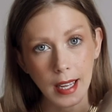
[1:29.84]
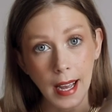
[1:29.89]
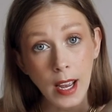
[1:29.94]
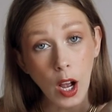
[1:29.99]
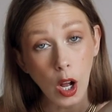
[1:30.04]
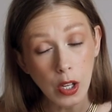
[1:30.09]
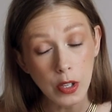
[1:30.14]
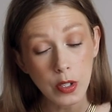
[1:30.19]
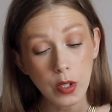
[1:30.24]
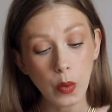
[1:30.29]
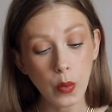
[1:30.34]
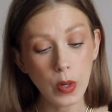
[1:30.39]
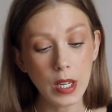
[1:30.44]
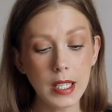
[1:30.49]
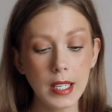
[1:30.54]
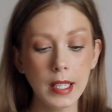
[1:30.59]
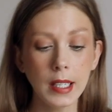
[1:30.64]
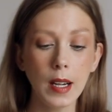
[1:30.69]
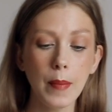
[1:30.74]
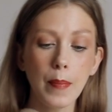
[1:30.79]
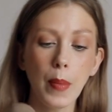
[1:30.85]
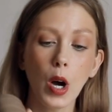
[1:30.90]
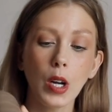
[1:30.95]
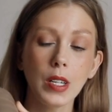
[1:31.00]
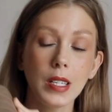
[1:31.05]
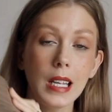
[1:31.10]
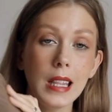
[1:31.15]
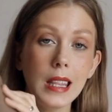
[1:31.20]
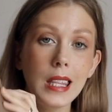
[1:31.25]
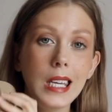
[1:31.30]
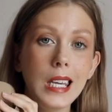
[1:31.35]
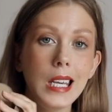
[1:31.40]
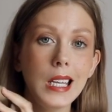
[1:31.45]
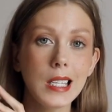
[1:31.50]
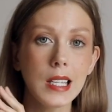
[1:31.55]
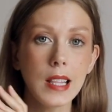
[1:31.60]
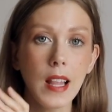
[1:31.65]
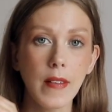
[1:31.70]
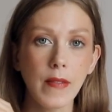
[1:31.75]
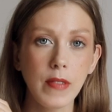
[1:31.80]
I also recently bought
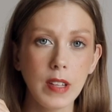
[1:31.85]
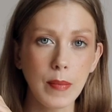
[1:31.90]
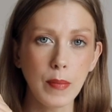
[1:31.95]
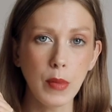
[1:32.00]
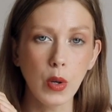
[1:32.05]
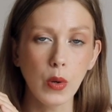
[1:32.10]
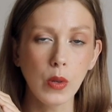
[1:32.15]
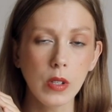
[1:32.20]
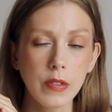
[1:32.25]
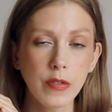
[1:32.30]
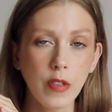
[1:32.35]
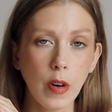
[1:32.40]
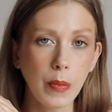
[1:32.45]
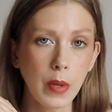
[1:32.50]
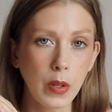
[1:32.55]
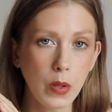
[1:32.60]
these lovely mules from